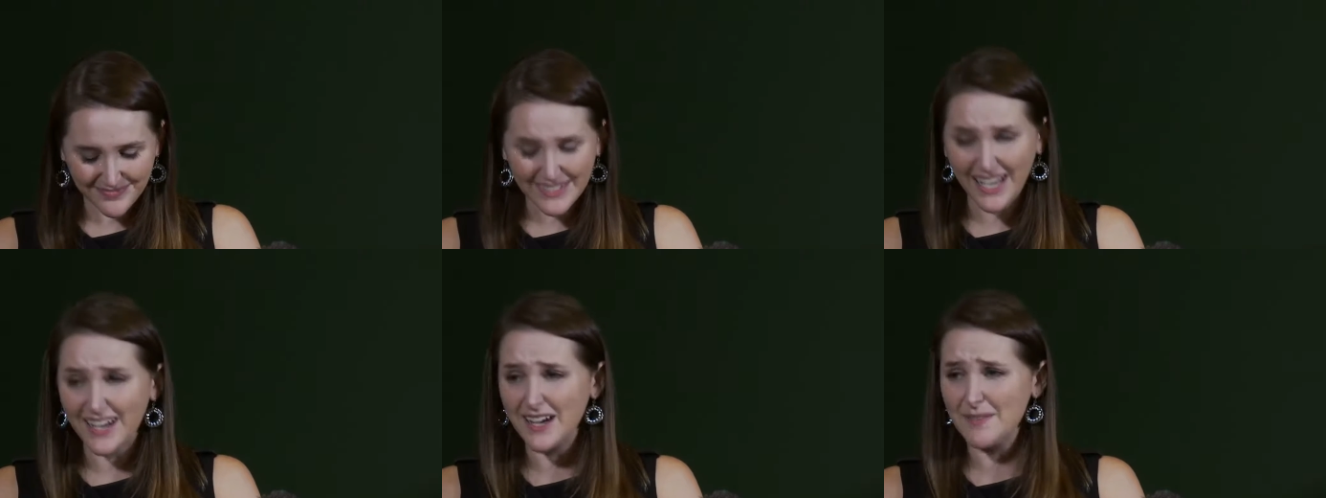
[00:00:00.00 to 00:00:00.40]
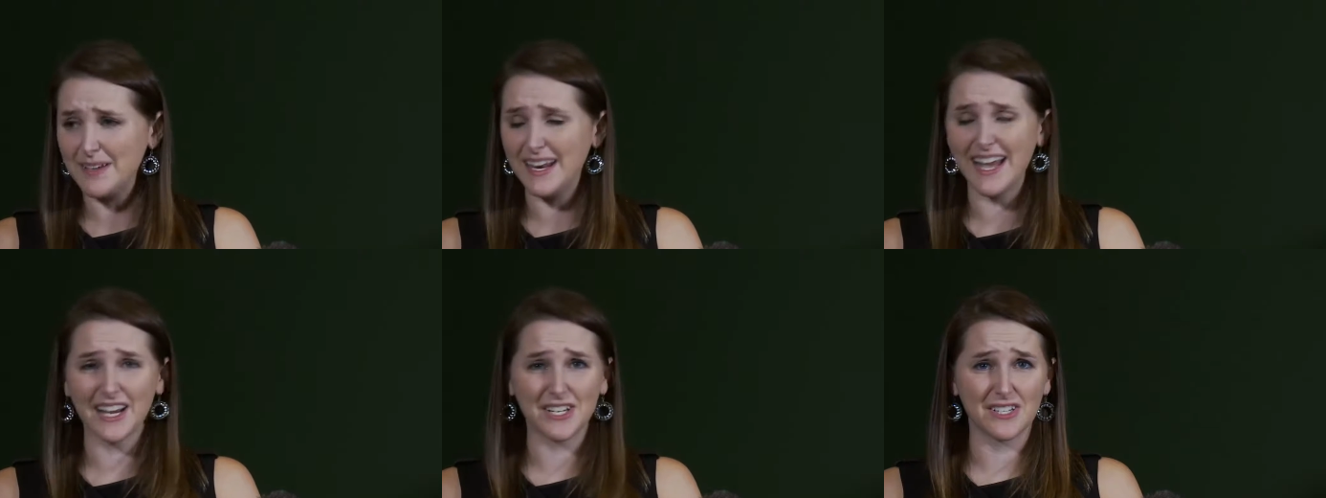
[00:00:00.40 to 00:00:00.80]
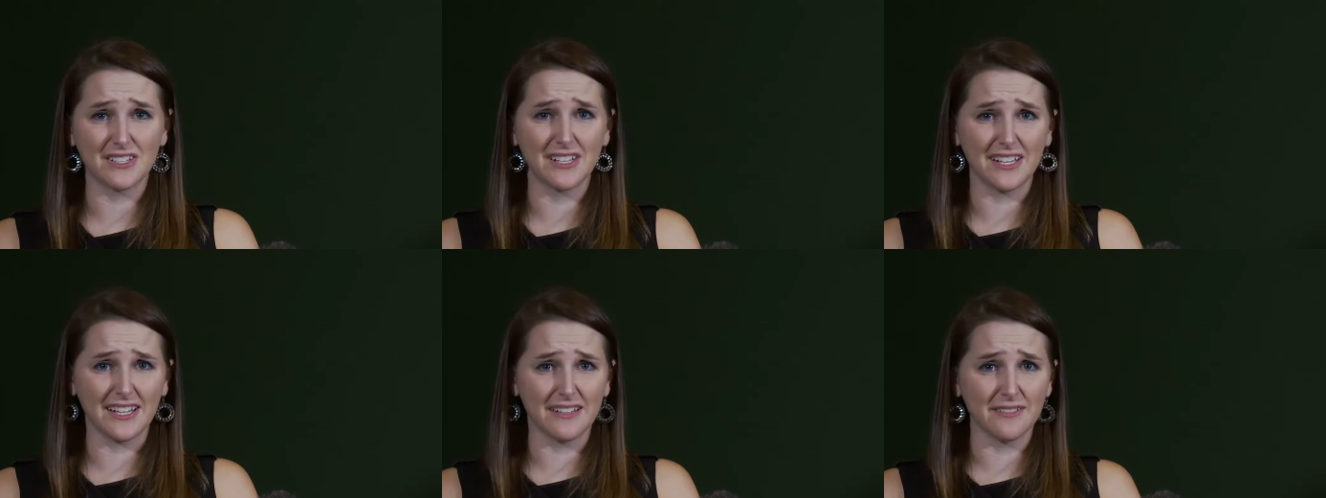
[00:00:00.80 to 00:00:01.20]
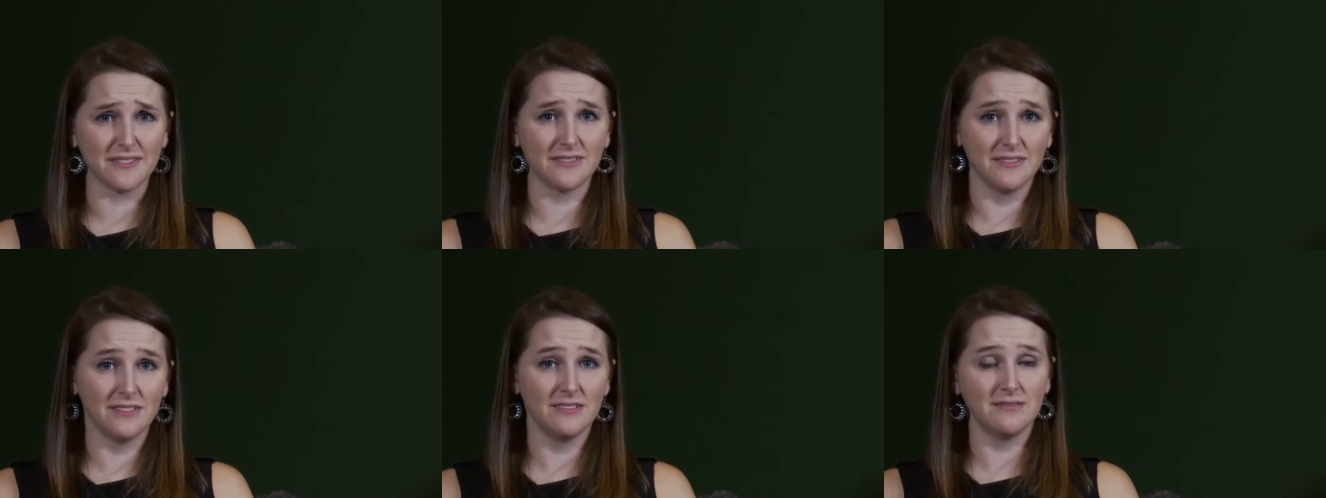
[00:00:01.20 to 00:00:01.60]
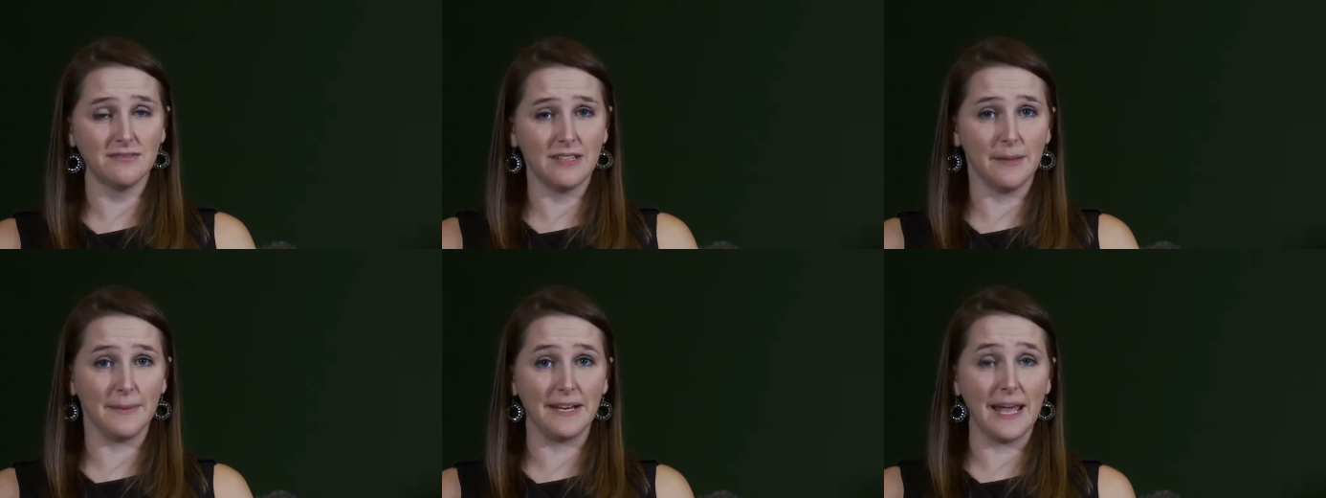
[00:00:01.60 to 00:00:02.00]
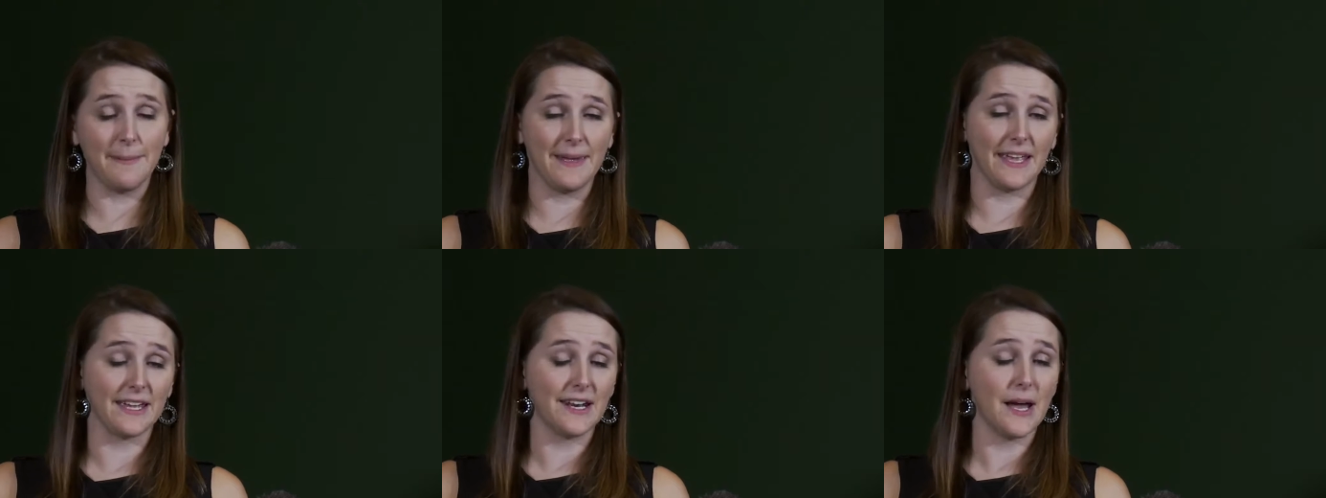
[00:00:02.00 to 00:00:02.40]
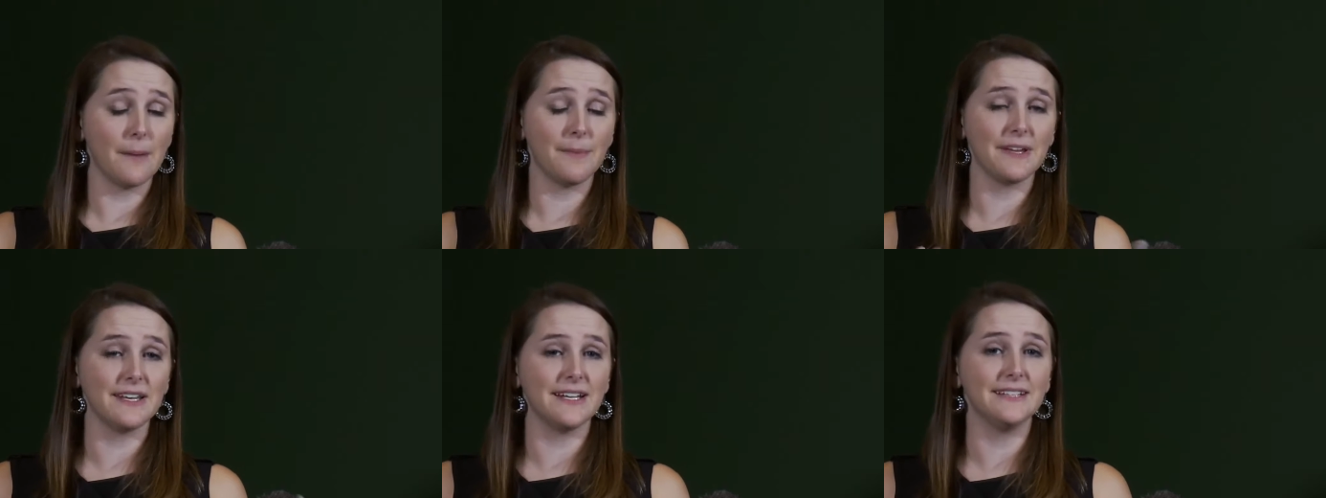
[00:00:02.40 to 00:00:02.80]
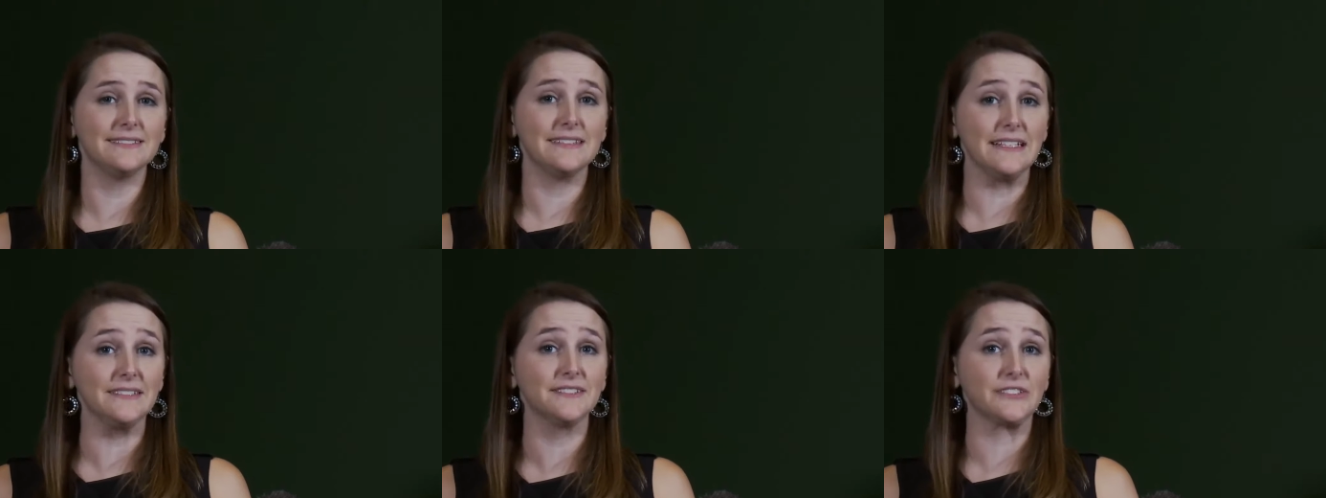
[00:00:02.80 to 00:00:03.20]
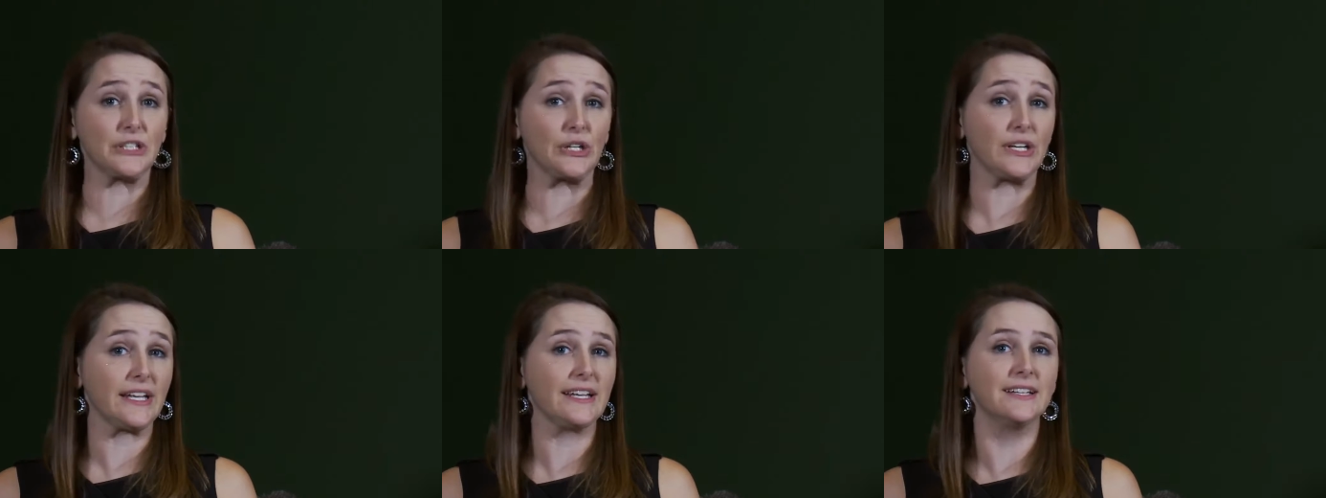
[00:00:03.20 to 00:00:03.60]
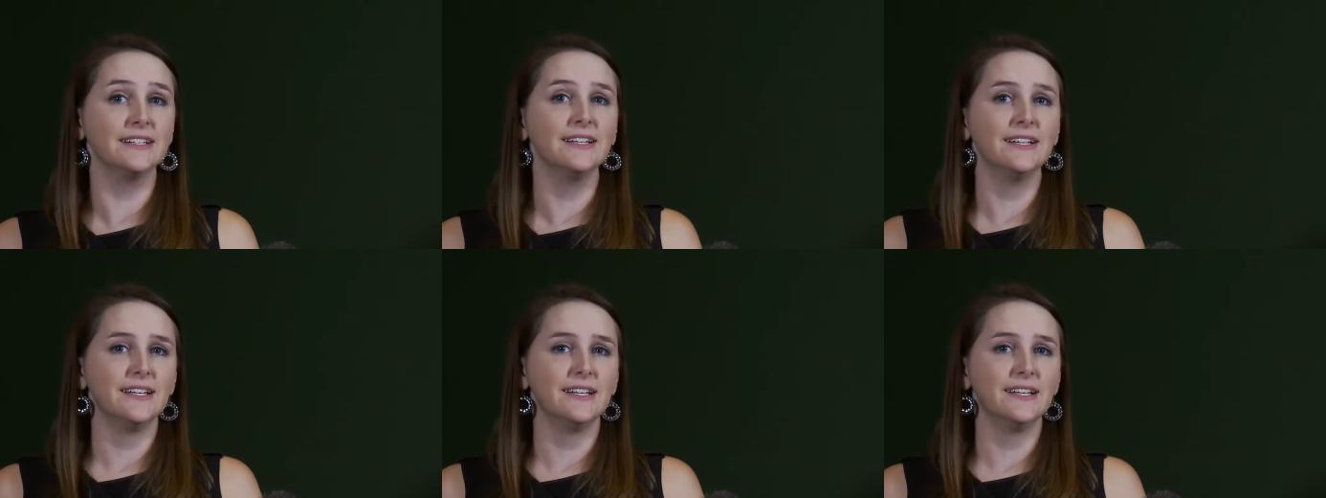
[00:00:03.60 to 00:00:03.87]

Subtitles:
And actually, I pick it up and it is sturdy.